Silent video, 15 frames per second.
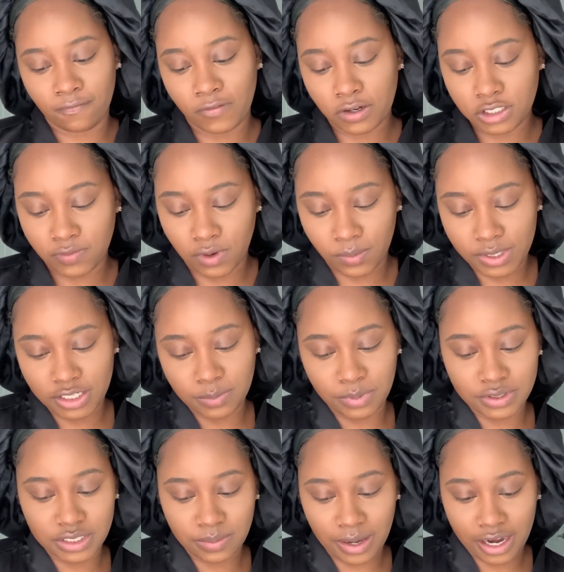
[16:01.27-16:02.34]
First of all, we need to
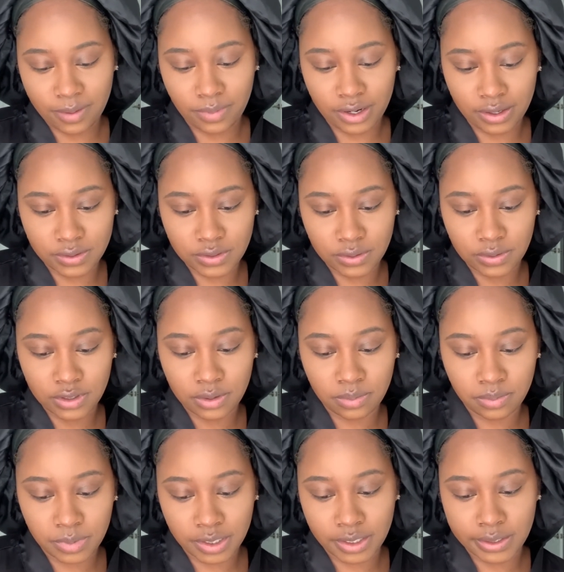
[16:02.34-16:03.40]
put some eyebrows on,
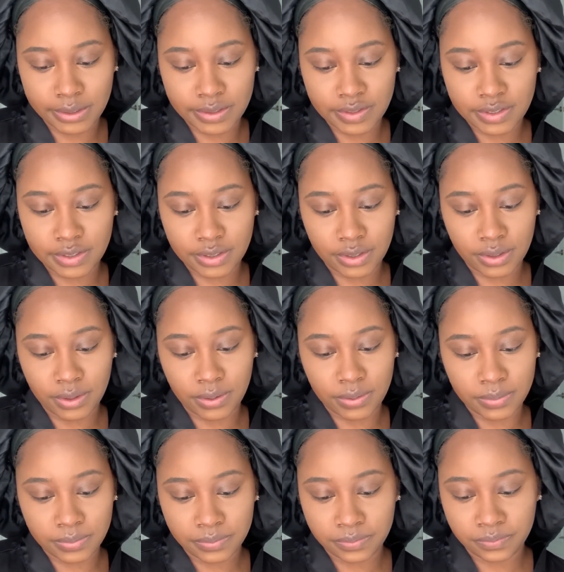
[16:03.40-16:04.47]
because, girl.
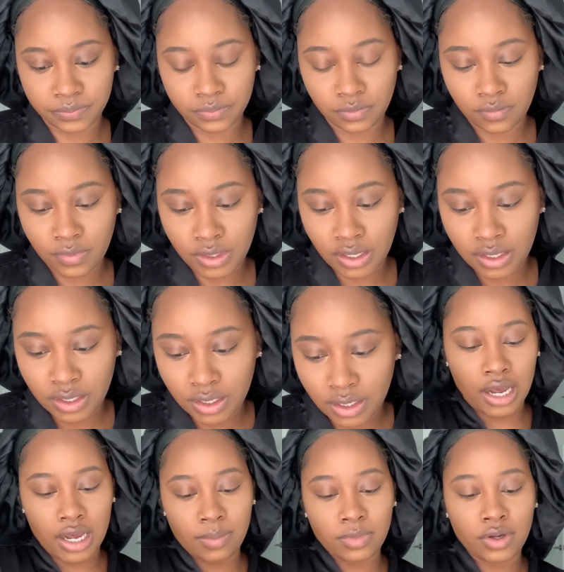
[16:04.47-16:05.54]

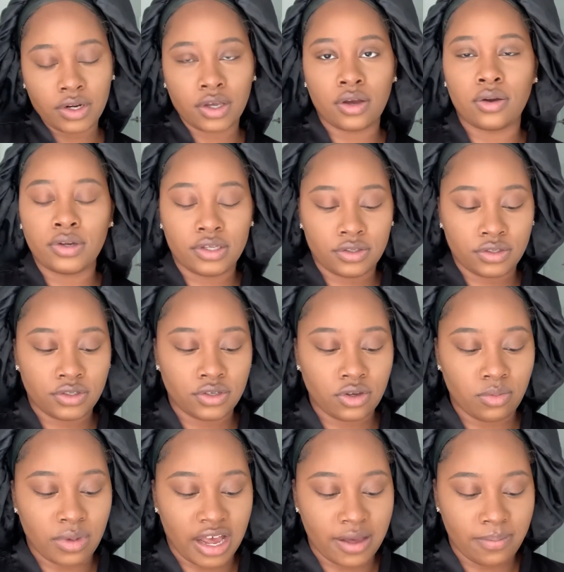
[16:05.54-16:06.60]
I'm gonna go
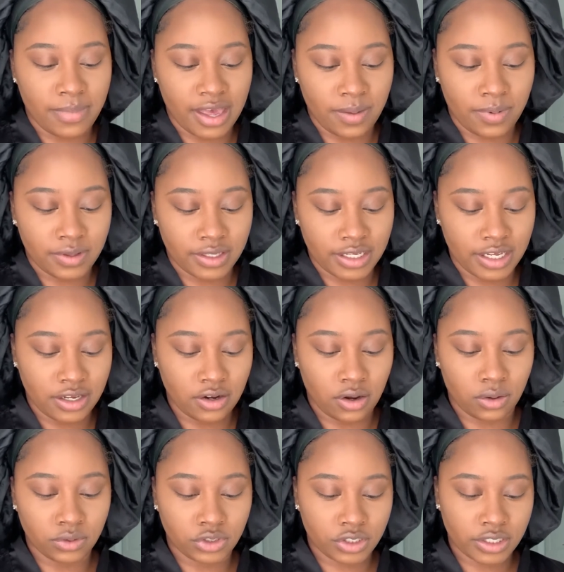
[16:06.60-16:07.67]
into my Maybelline
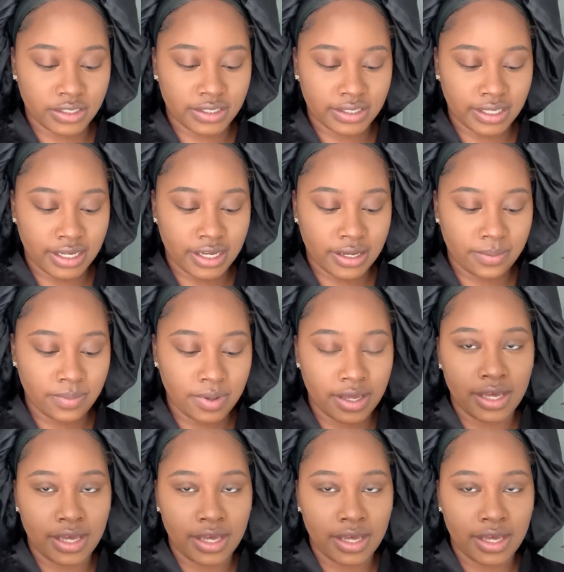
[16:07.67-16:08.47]
Ultra Slim.